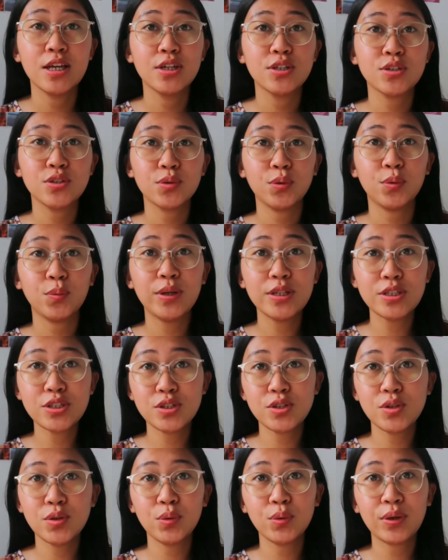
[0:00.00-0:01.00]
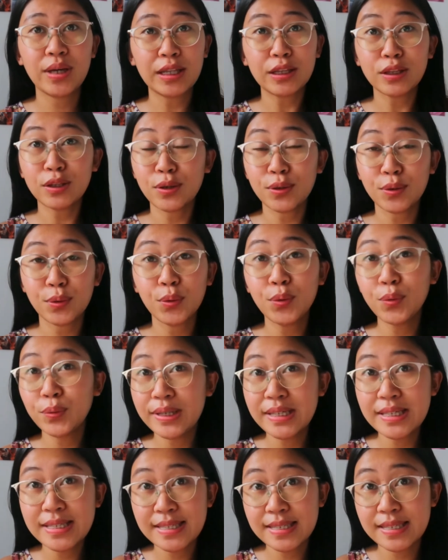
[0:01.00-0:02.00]
So once you get your
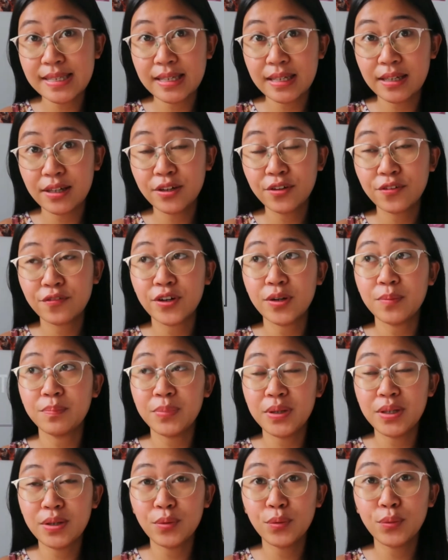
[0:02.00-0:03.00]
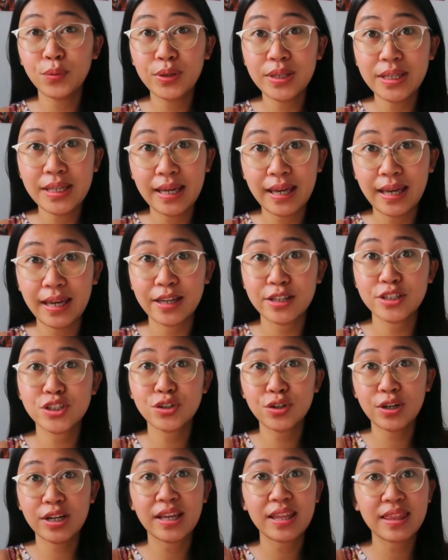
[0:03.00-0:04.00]
OEC from POEA
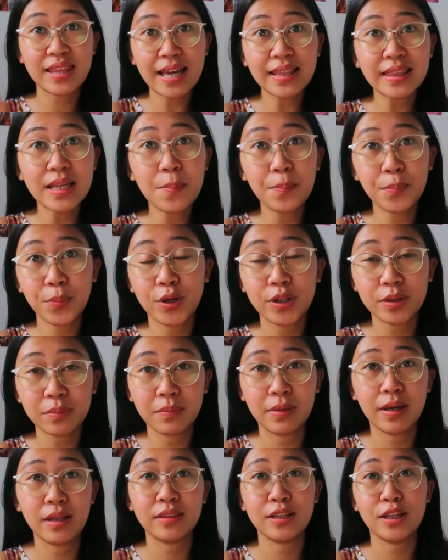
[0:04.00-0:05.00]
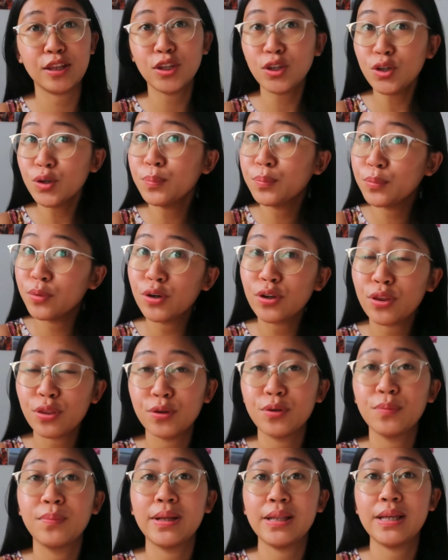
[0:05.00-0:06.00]
during that appointment that you booked
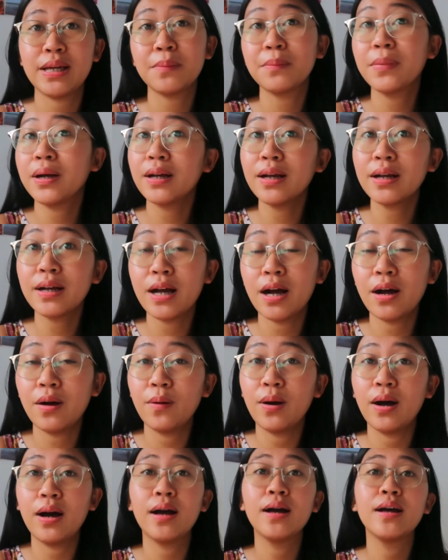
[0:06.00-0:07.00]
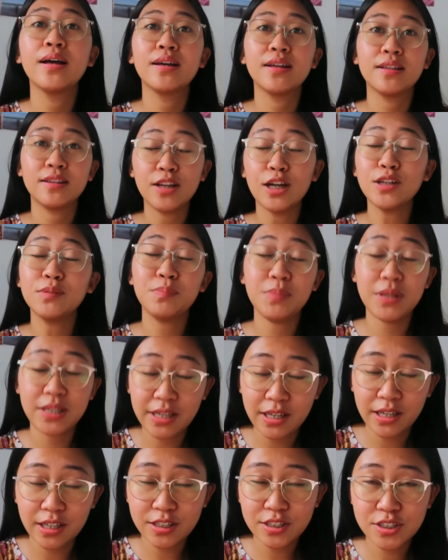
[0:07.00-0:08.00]
through
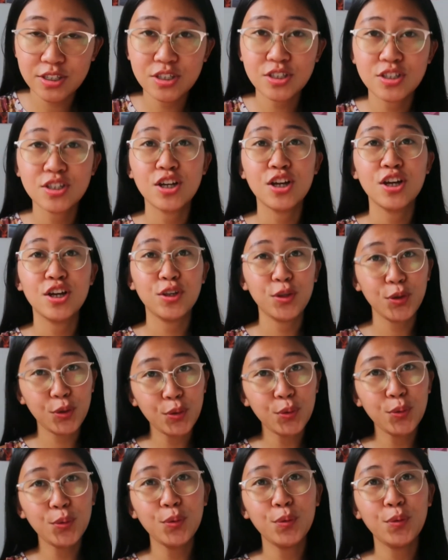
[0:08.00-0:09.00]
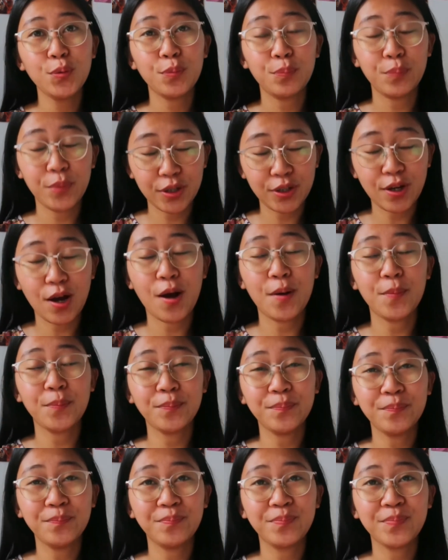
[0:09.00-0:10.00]
balikmanggagawa.ph, you
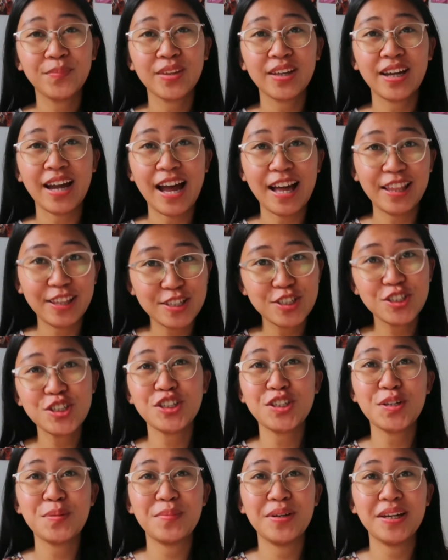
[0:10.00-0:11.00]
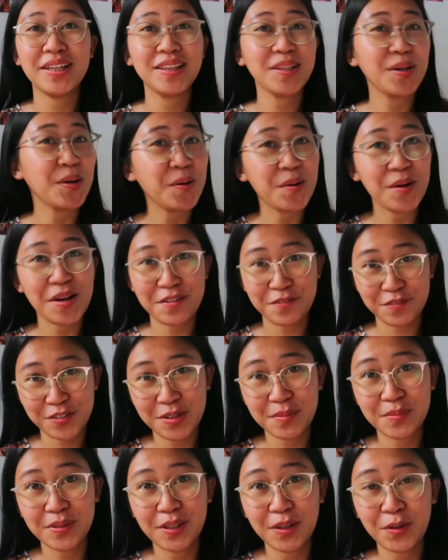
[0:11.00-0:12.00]
become a legitimate
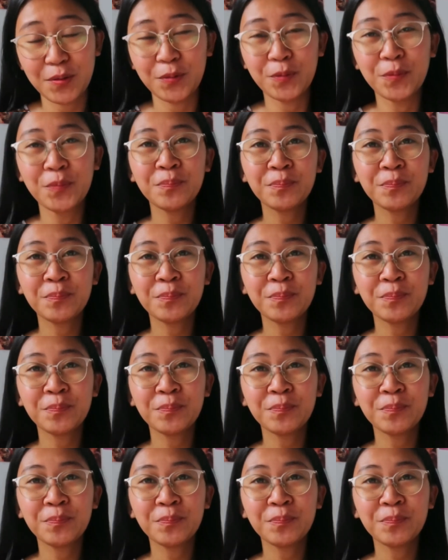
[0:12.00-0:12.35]
OFW.